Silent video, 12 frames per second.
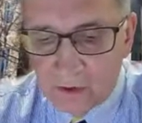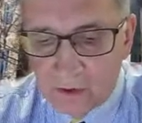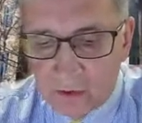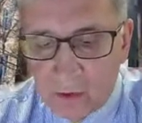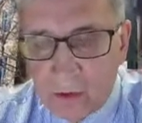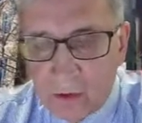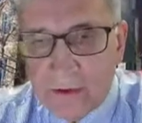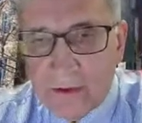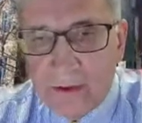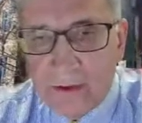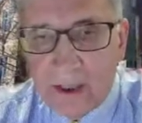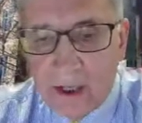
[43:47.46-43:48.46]
The
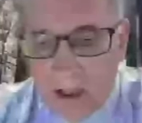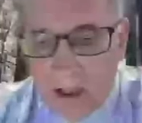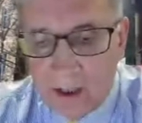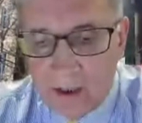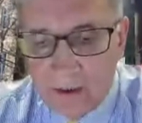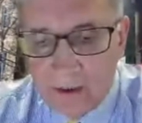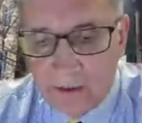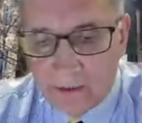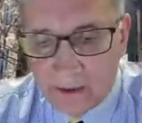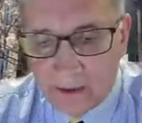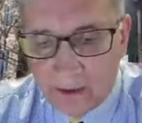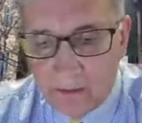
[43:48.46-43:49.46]
controls, they
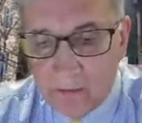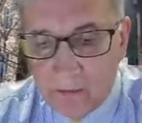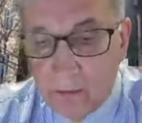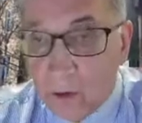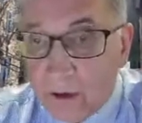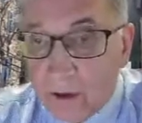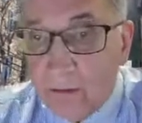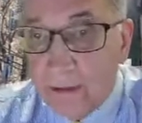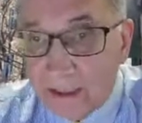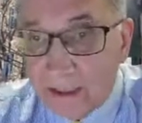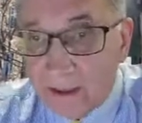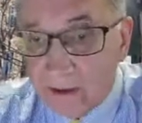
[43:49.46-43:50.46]
are either
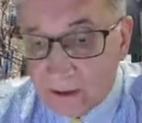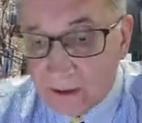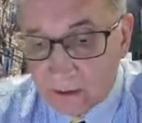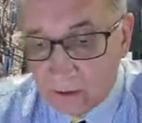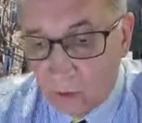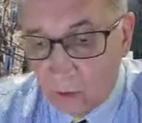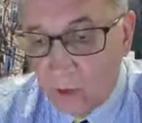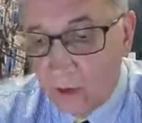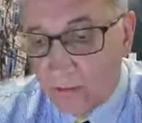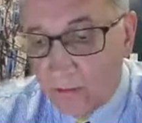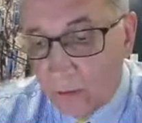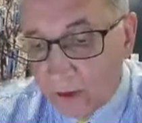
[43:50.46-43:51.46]
model-based
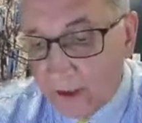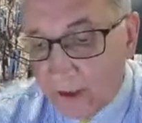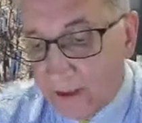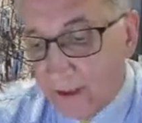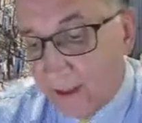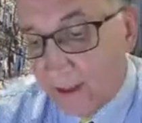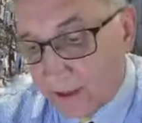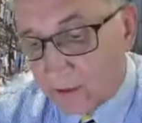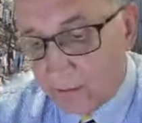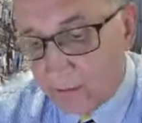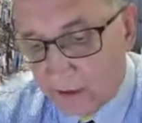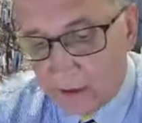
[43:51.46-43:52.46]
or
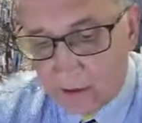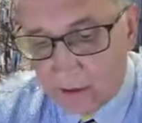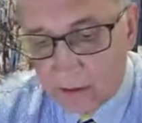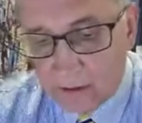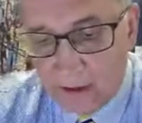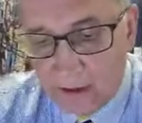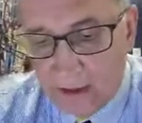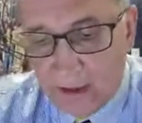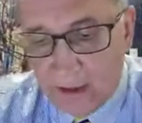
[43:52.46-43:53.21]
model-less based.